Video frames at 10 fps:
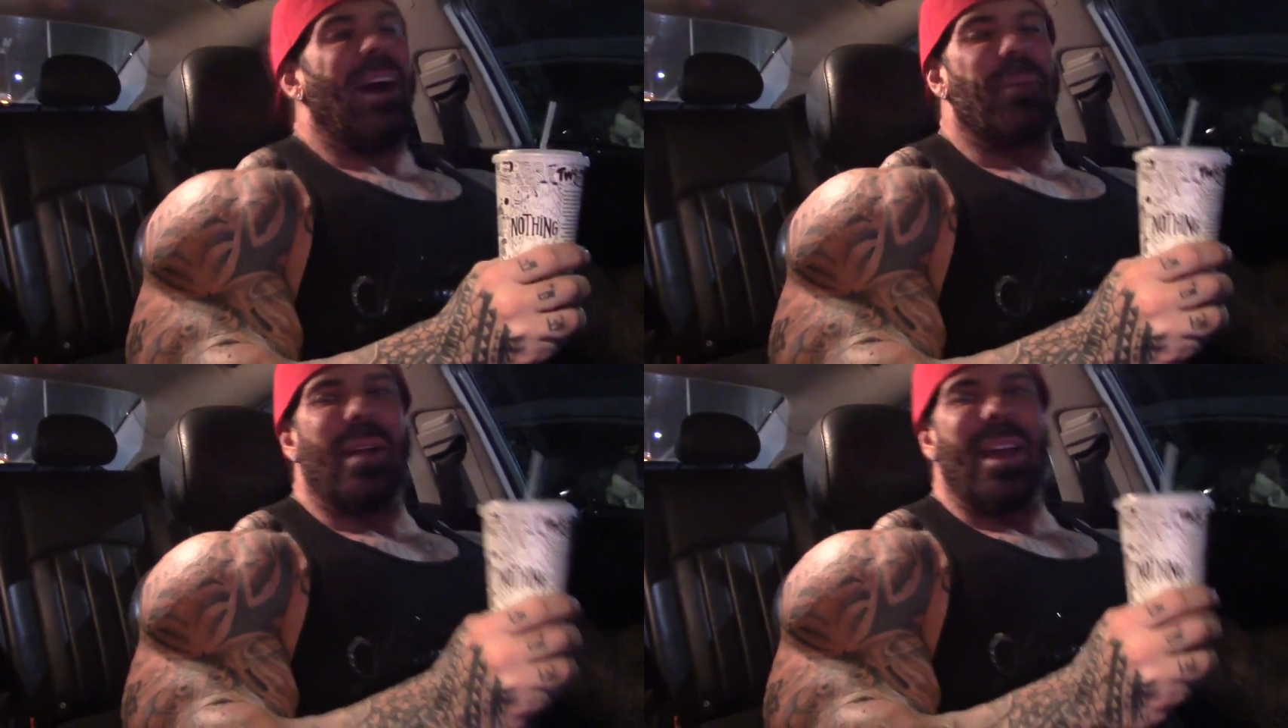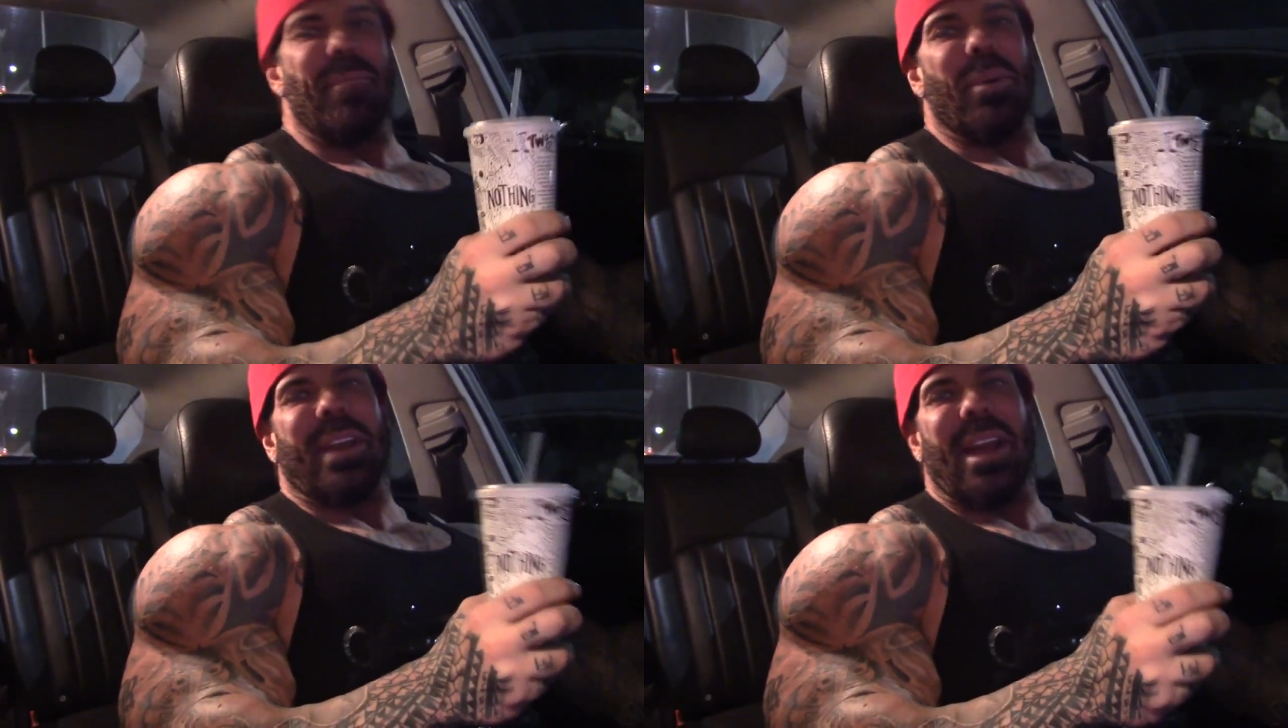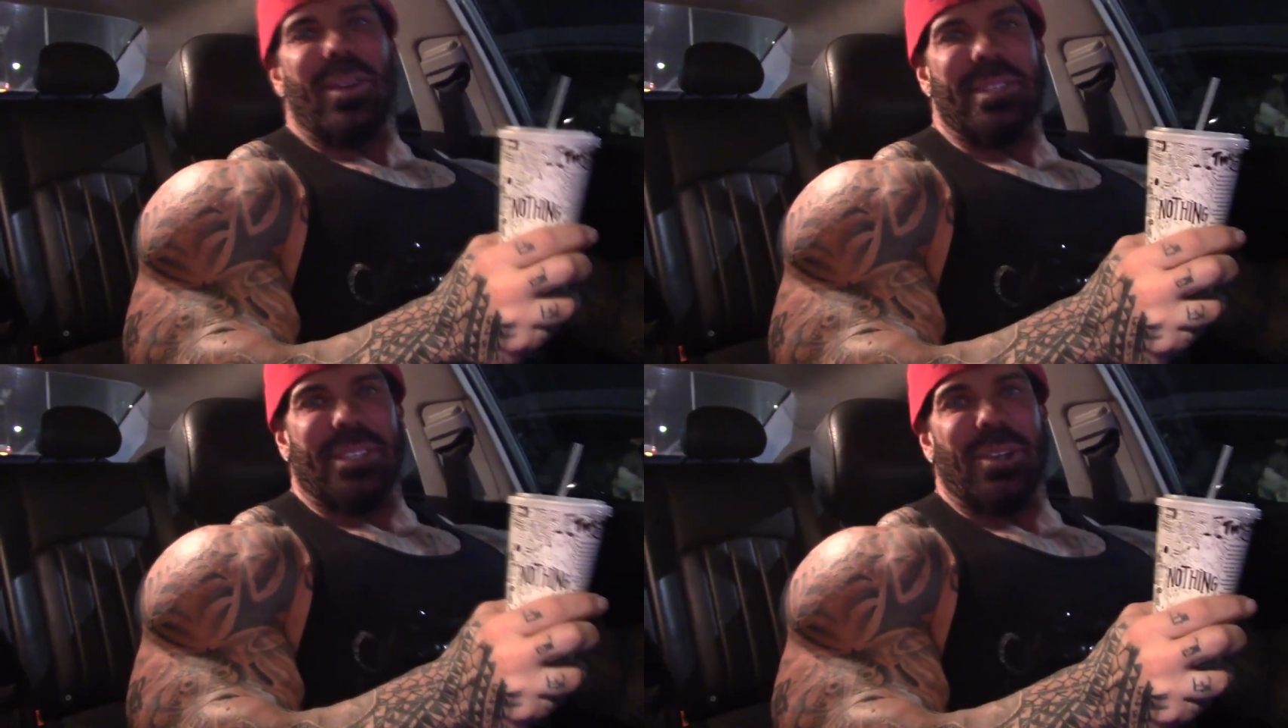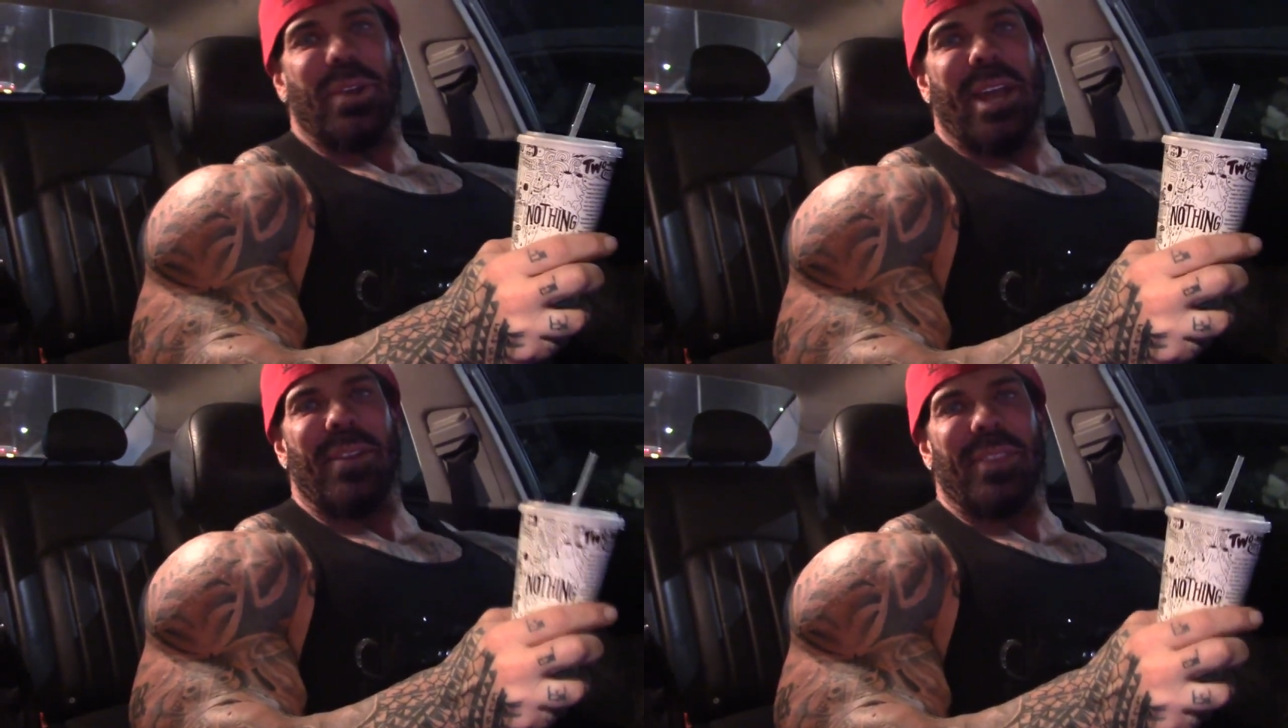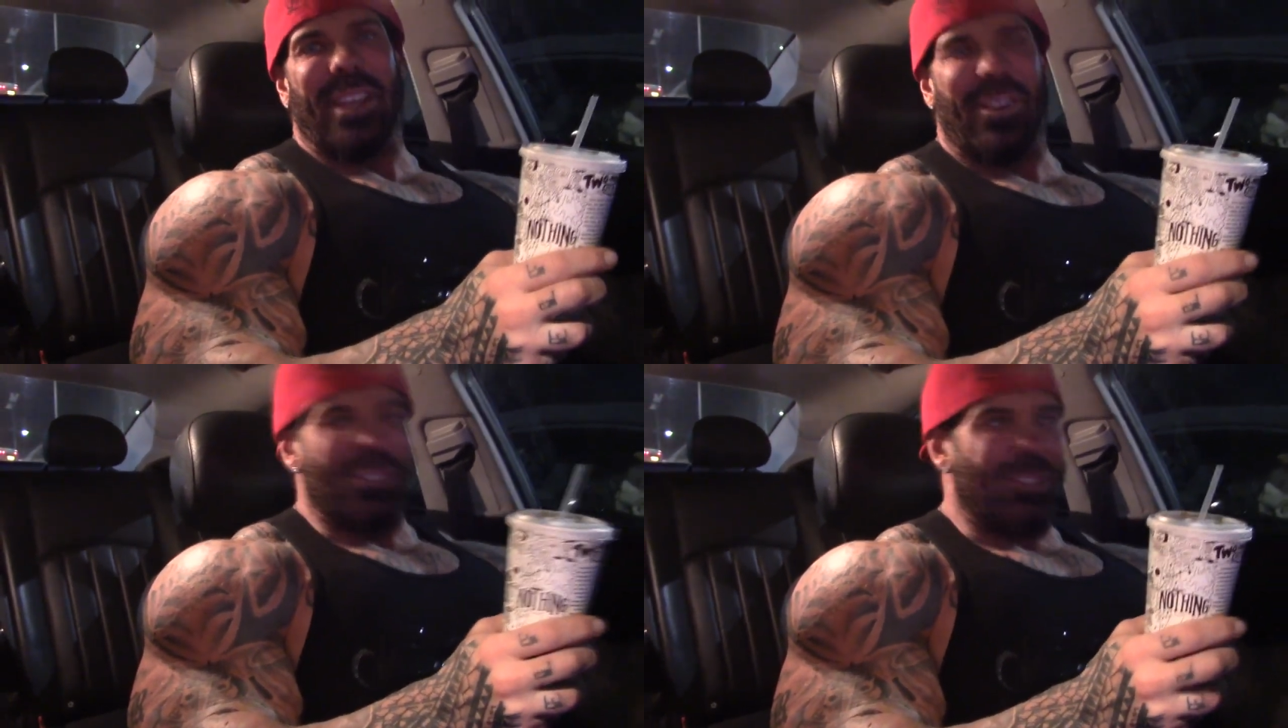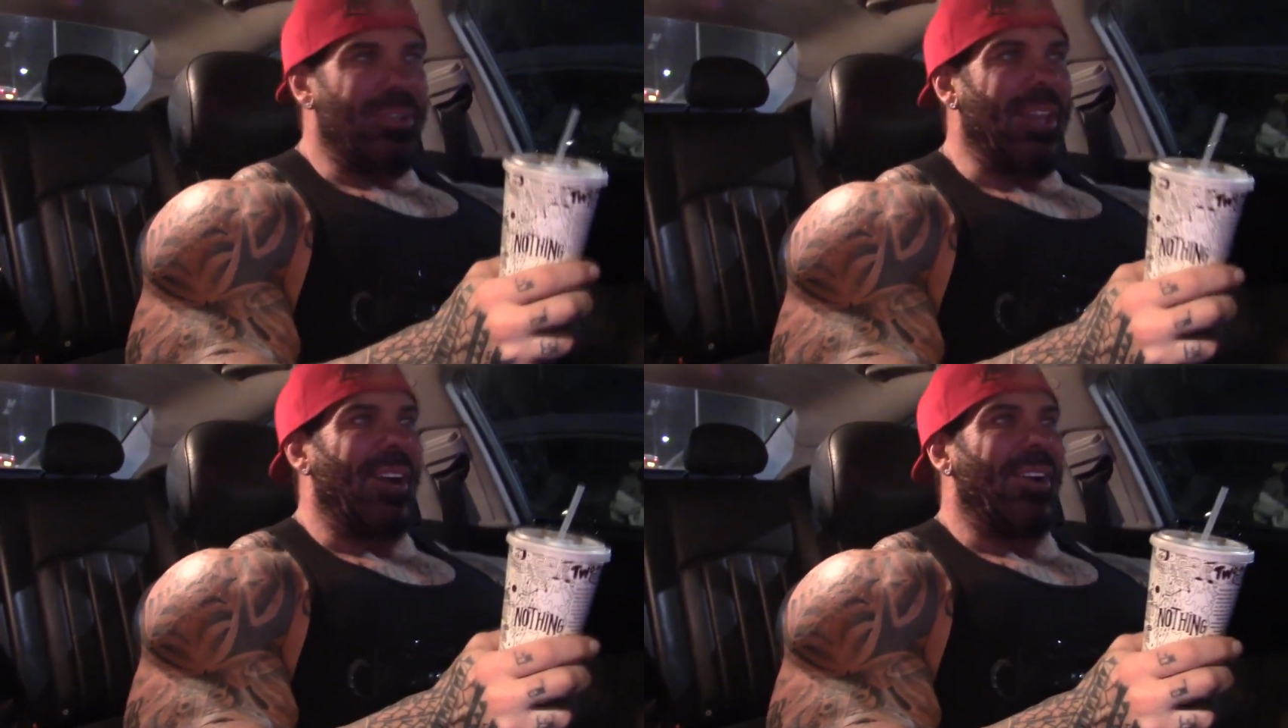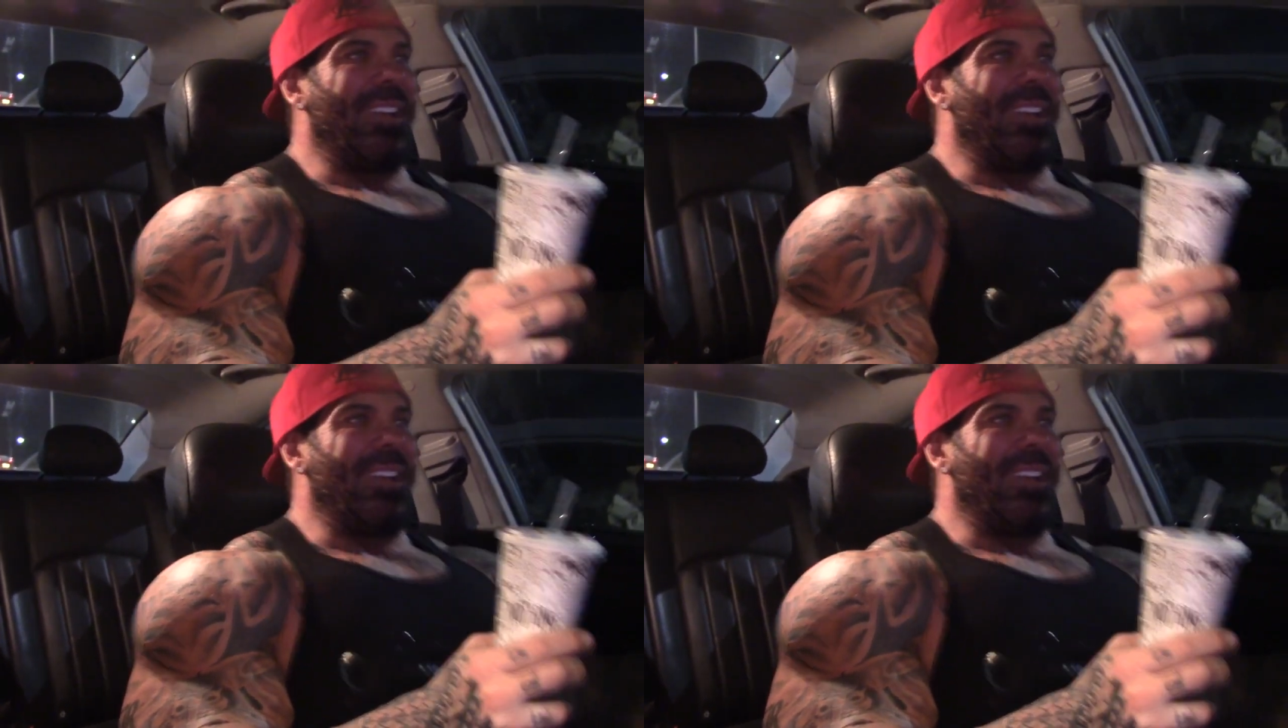I probably have more calories that don't count than calories that do count.